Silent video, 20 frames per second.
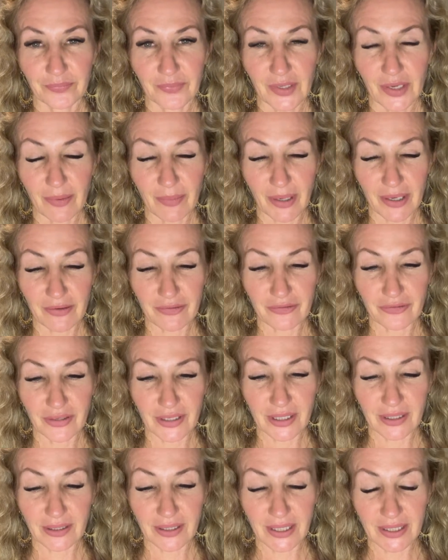You might
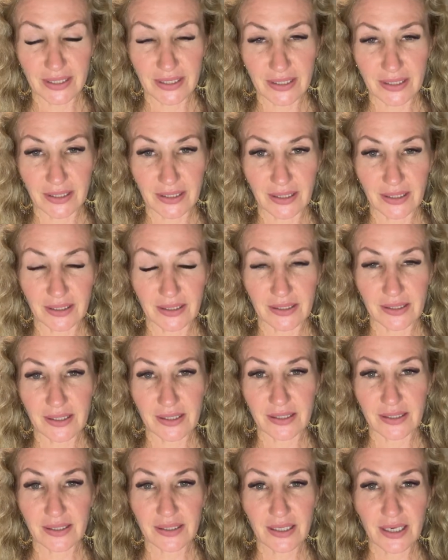feel that tingling
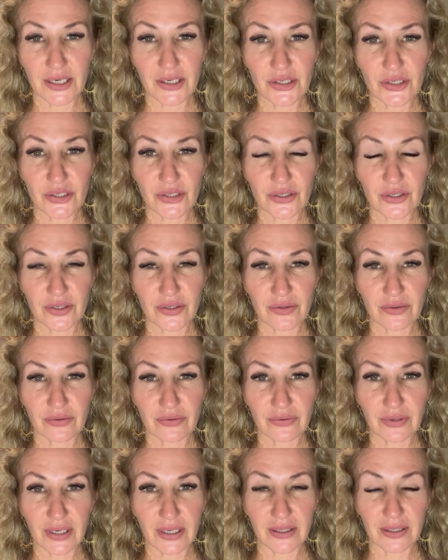
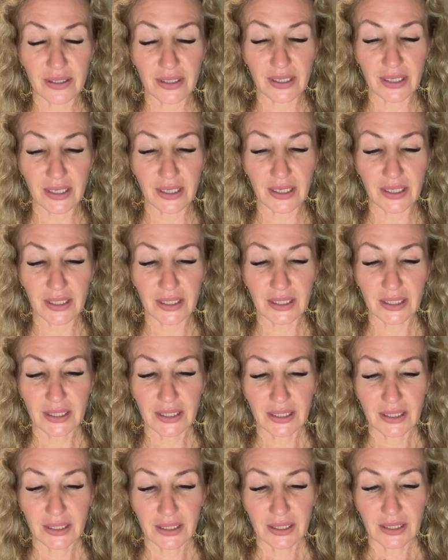sensation right there.
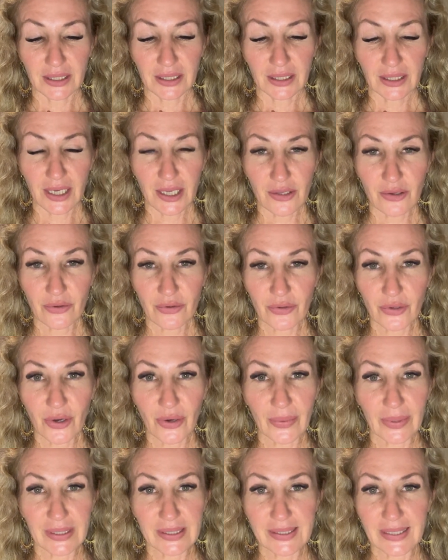And you
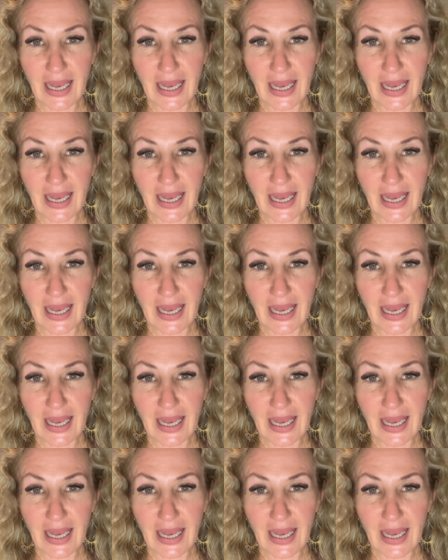know it's